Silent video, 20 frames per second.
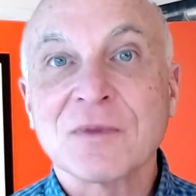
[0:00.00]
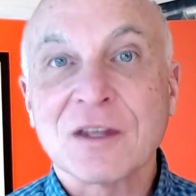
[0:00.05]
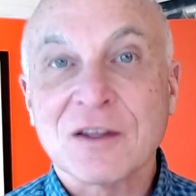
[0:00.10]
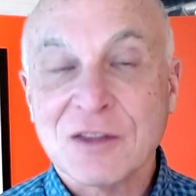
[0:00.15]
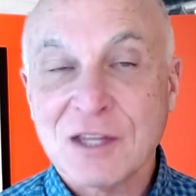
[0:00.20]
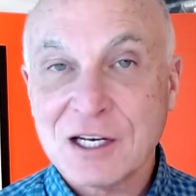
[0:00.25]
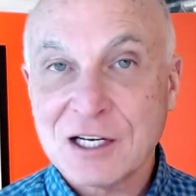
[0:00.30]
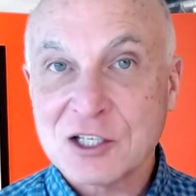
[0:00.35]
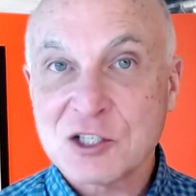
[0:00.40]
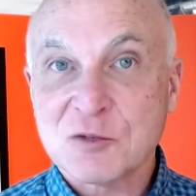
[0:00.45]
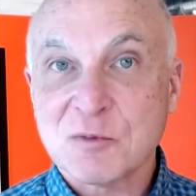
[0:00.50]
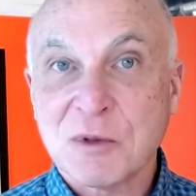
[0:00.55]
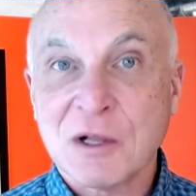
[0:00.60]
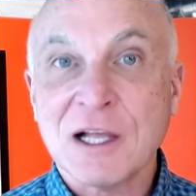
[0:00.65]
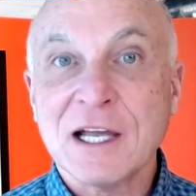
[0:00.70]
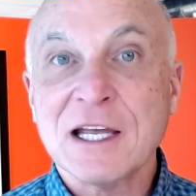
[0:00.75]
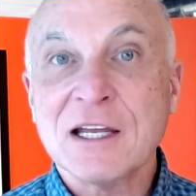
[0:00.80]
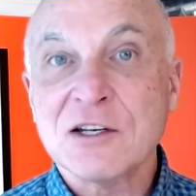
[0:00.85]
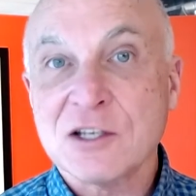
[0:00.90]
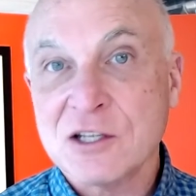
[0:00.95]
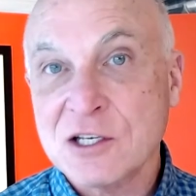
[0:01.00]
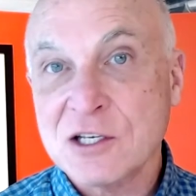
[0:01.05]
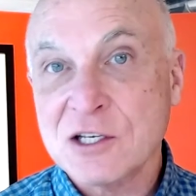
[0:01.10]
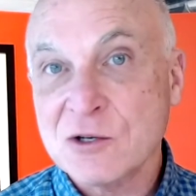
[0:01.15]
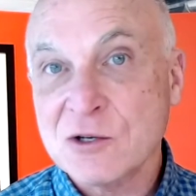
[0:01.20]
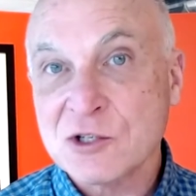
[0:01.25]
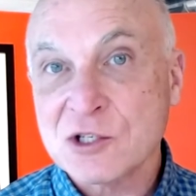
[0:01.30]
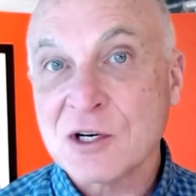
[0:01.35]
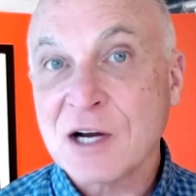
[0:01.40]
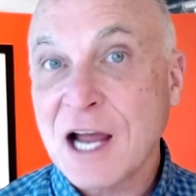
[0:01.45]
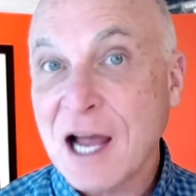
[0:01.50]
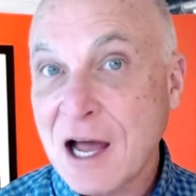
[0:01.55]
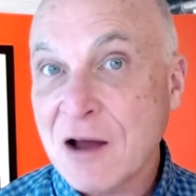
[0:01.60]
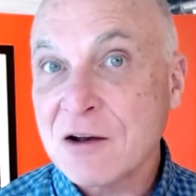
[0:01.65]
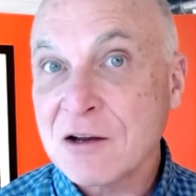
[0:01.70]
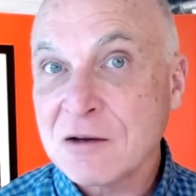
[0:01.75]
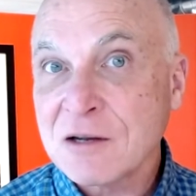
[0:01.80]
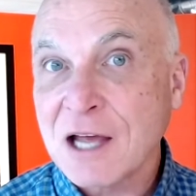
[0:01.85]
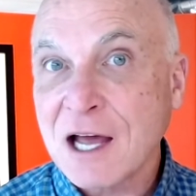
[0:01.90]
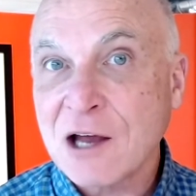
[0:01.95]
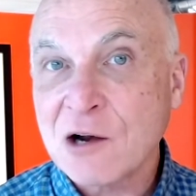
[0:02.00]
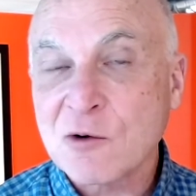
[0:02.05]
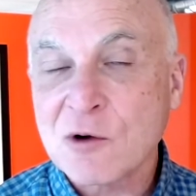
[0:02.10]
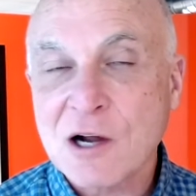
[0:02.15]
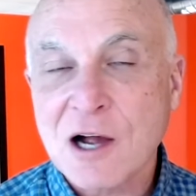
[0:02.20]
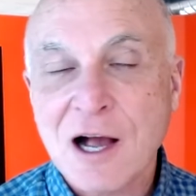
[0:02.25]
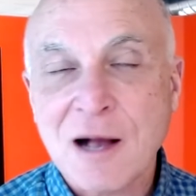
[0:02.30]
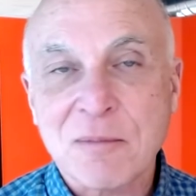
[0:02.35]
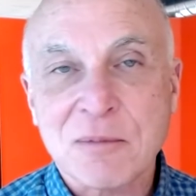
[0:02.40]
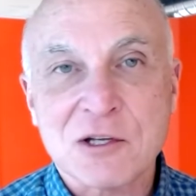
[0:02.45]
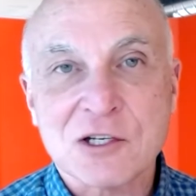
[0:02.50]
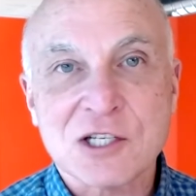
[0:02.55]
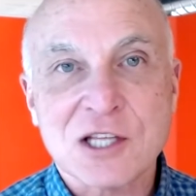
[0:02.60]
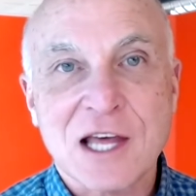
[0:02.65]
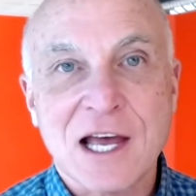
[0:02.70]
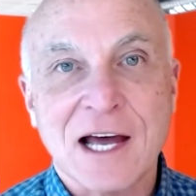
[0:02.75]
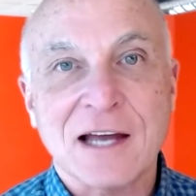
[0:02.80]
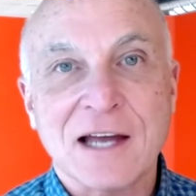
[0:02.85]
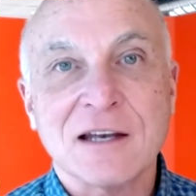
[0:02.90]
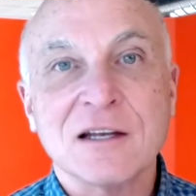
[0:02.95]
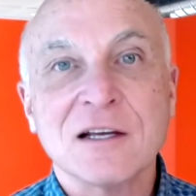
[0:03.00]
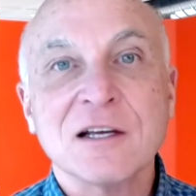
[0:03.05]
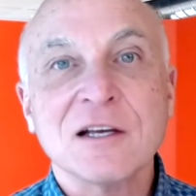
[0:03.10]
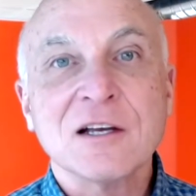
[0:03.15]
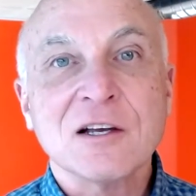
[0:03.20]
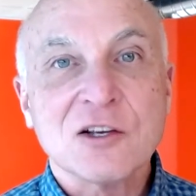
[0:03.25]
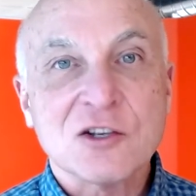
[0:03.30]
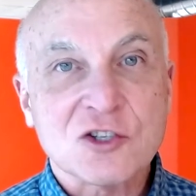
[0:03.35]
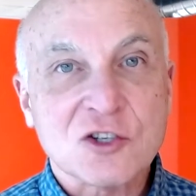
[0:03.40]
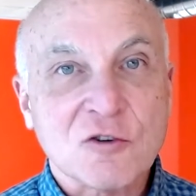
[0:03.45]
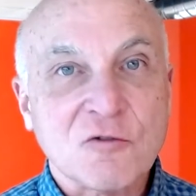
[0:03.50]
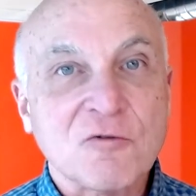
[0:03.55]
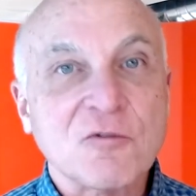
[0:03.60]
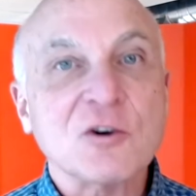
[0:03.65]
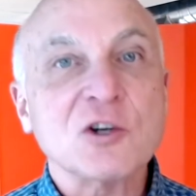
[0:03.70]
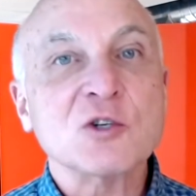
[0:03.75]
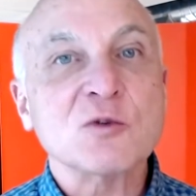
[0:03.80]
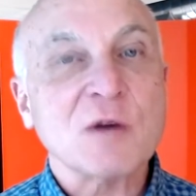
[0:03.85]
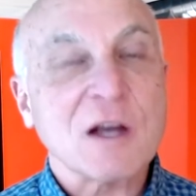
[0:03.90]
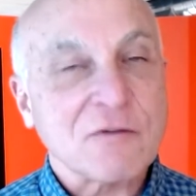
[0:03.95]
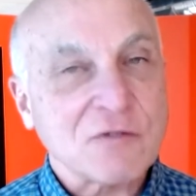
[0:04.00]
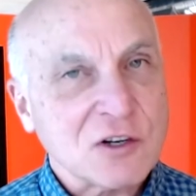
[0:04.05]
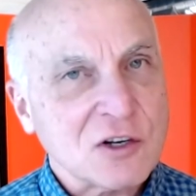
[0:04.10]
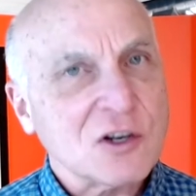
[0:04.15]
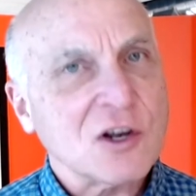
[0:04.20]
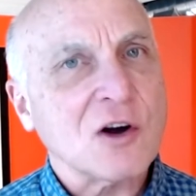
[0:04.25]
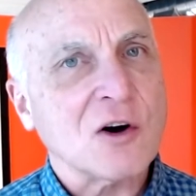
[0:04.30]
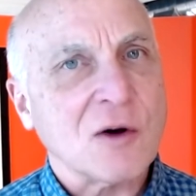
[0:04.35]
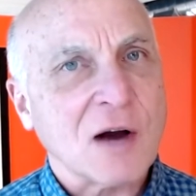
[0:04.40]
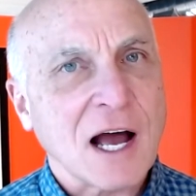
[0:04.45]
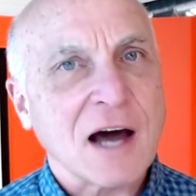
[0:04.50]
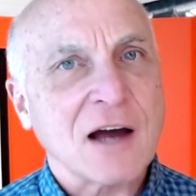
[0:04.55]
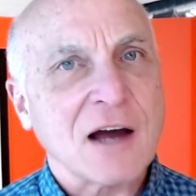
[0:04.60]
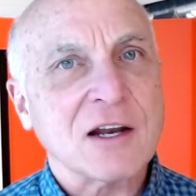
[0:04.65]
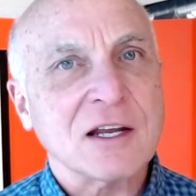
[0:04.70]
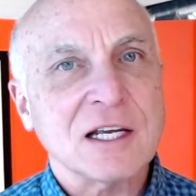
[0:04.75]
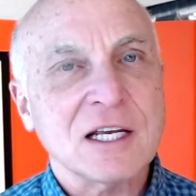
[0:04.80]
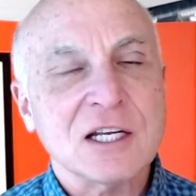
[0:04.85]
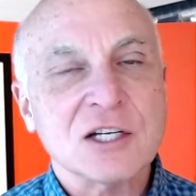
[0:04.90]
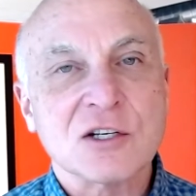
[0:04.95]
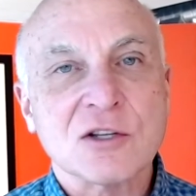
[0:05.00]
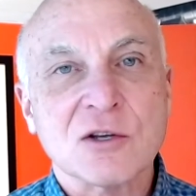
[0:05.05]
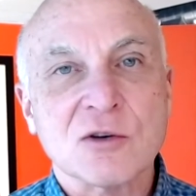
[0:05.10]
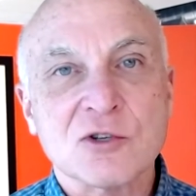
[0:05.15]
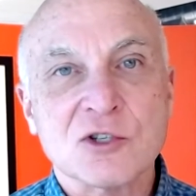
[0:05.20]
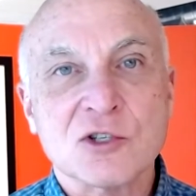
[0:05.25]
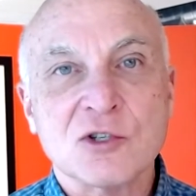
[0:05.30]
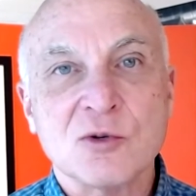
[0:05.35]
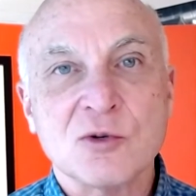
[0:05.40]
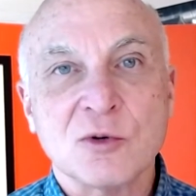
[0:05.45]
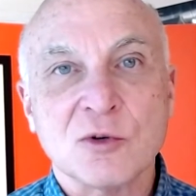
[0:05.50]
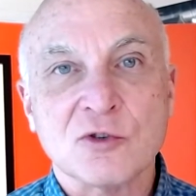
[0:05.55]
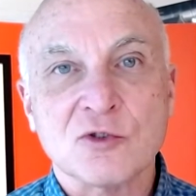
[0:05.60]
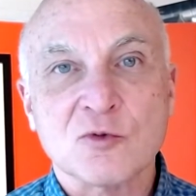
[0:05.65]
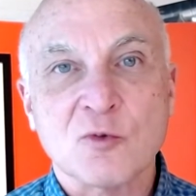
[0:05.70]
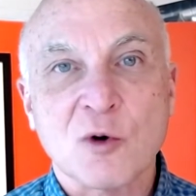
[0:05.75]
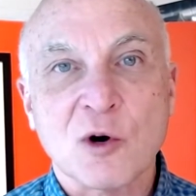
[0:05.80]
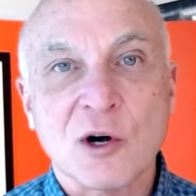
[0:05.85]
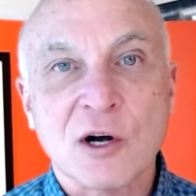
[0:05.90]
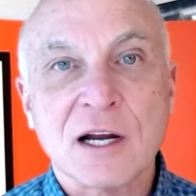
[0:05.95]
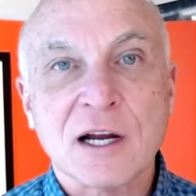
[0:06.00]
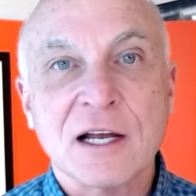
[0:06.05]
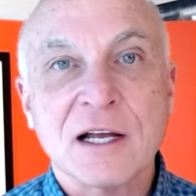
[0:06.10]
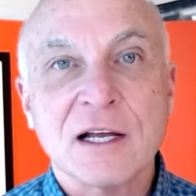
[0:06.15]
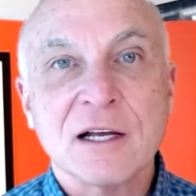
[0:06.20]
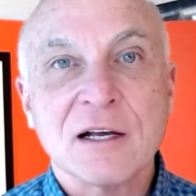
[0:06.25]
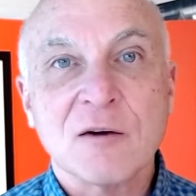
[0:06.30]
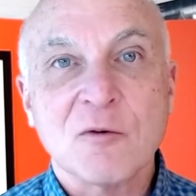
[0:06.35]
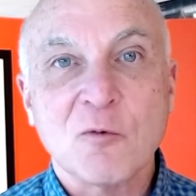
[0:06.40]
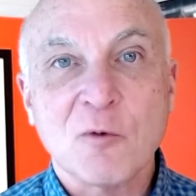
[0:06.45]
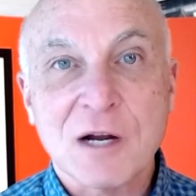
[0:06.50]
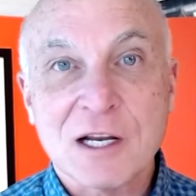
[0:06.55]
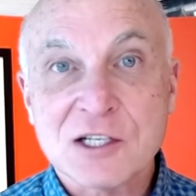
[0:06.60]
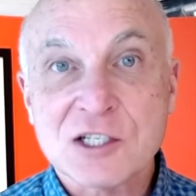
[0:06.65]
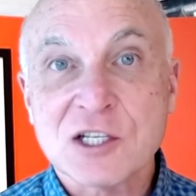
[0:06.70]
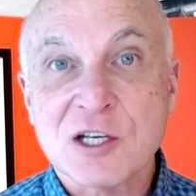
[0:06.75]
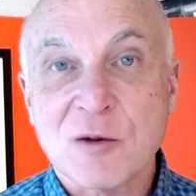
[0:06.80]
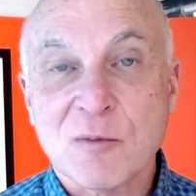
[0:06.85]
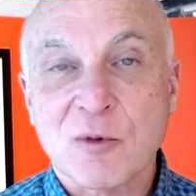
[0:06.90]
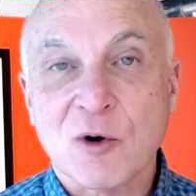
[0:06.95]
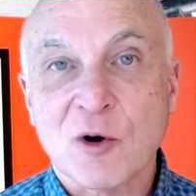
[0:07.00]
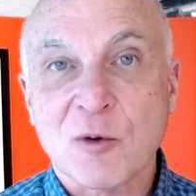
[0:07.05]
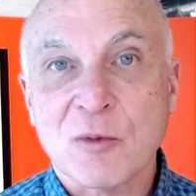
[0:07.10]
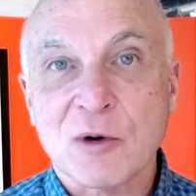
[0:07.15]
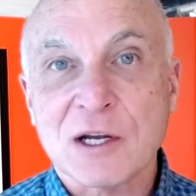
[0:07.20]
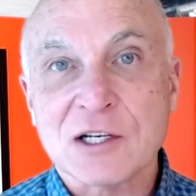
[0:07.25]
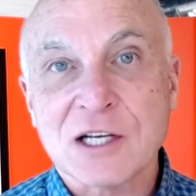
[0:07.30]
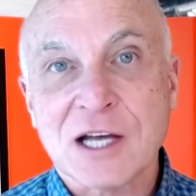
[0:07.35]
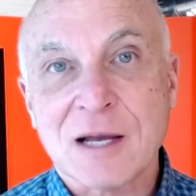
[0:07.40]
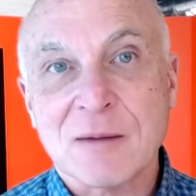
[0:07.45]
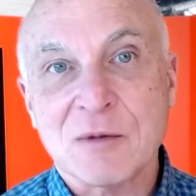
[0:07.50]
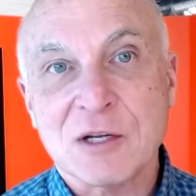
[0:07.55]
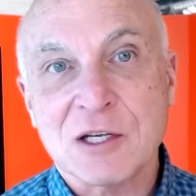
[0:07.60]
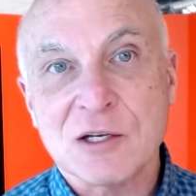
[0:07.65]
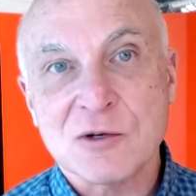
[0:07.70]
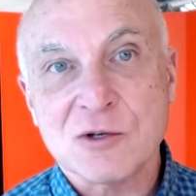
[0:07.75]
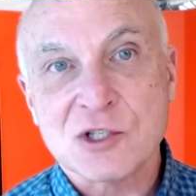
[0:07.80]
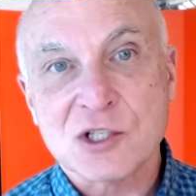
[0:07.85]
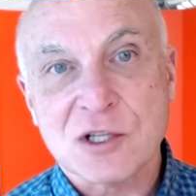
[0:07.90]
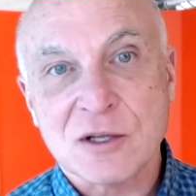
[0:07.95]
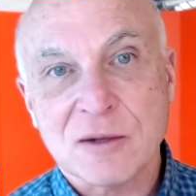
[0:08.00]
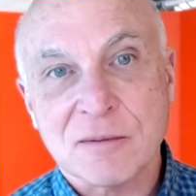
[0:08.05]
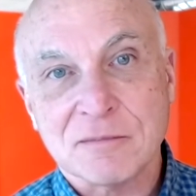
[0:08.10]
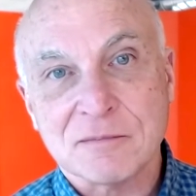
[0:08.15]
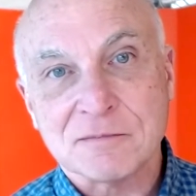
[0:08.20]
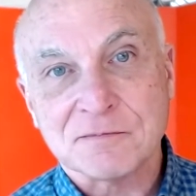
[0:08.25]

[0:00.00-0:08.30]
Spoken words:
that explain to the user how to accomplish that. So first we have to know how do each of those tools work, when's the appropriate time to use them.